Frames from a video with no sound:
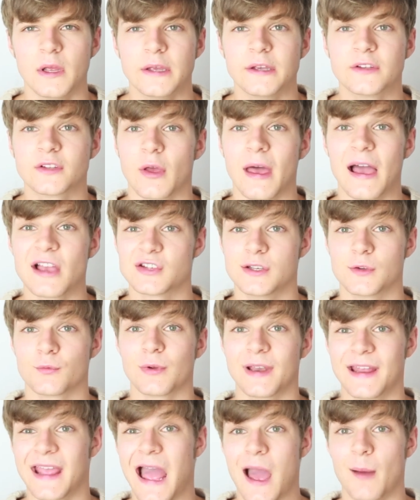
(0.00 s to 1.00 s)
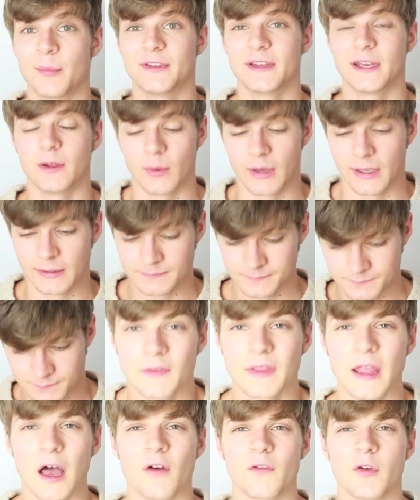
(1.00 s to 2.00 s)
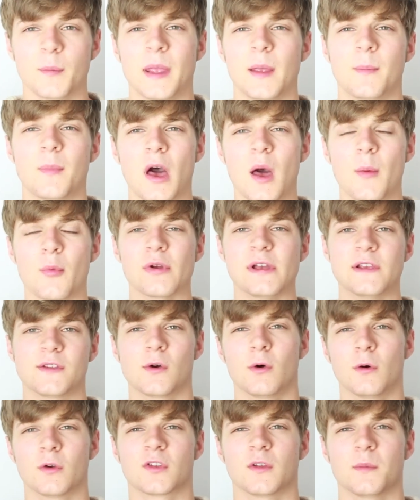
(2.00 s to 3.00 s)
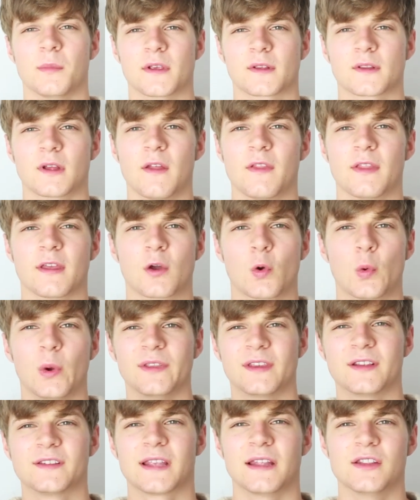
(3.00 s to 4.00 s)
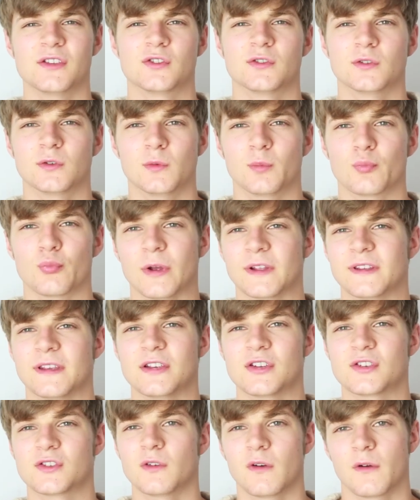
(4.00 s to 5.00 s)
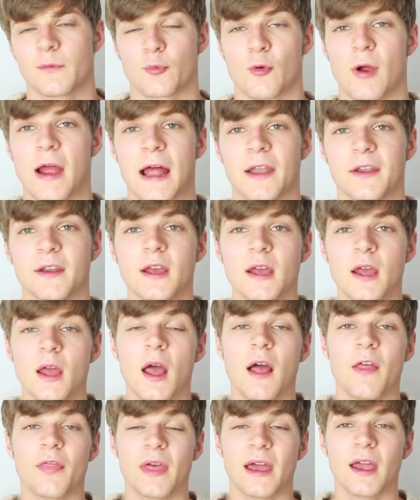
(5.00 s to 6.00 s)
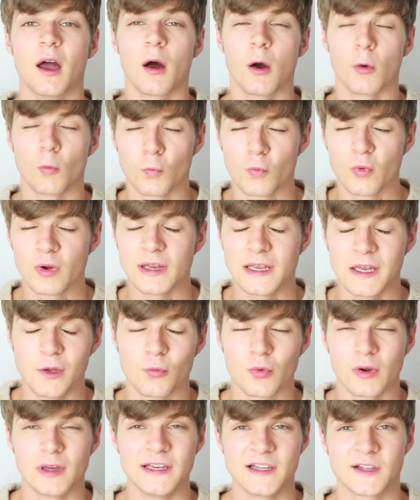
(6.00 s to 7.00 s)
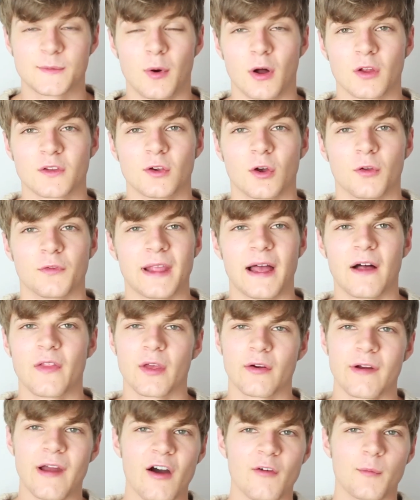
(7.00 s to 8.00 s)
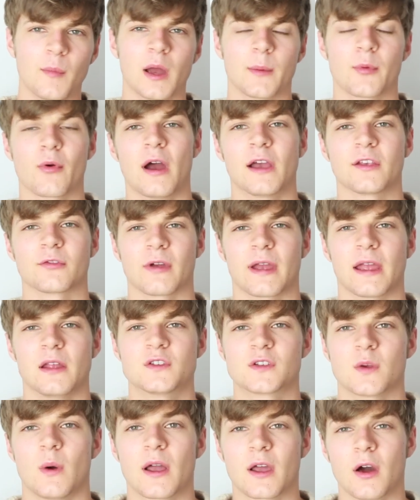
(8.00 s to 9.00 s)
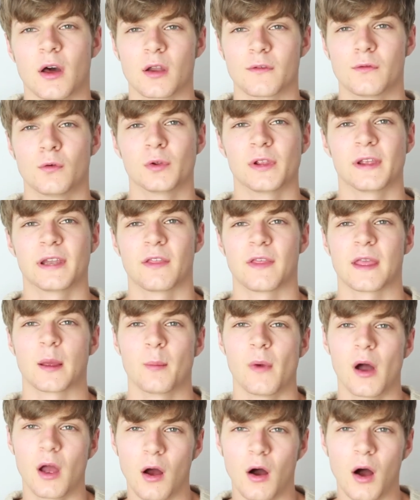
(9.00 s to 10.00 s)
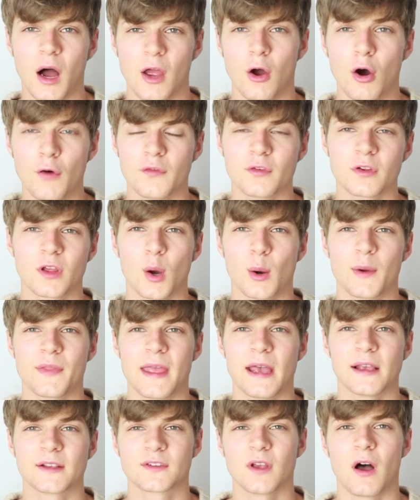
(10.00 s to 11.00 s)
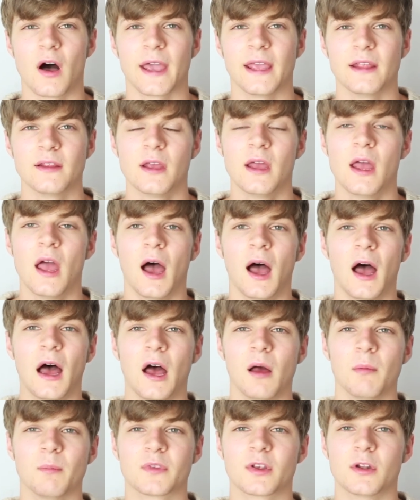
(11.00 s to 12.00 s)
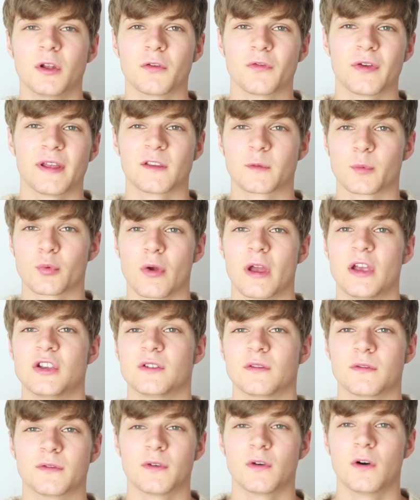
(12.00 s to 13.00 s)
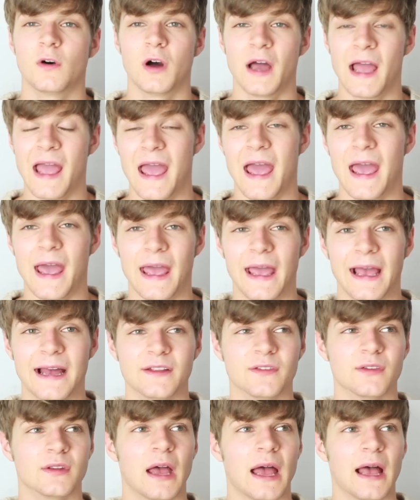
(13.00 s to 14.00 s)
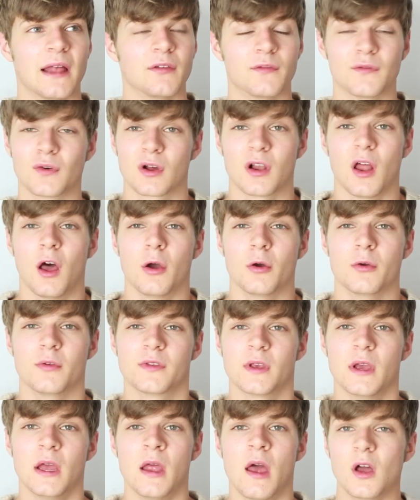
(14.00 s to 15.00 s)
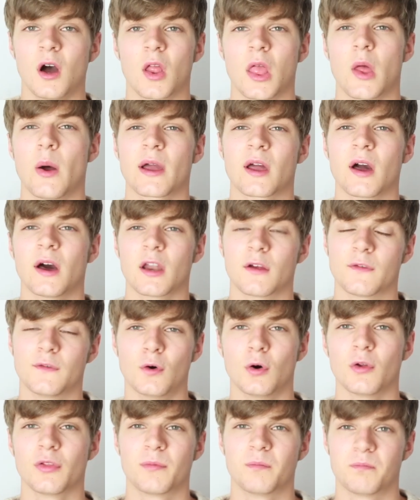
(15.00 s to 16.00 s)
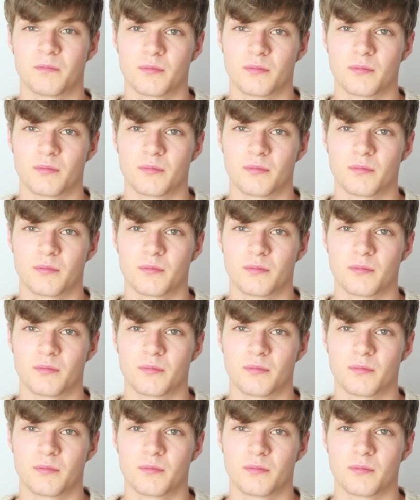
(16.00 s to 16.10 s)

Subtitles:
So it actually is really apt anyway. Now, for me, Burberry is awesome. It's like the quintessential British sort of brand. They are really, really spot on. Now, they're out of my price range, so I can't afford anything, but I often go on their site to look for inspiration for hair and for clothes. Although I can't afford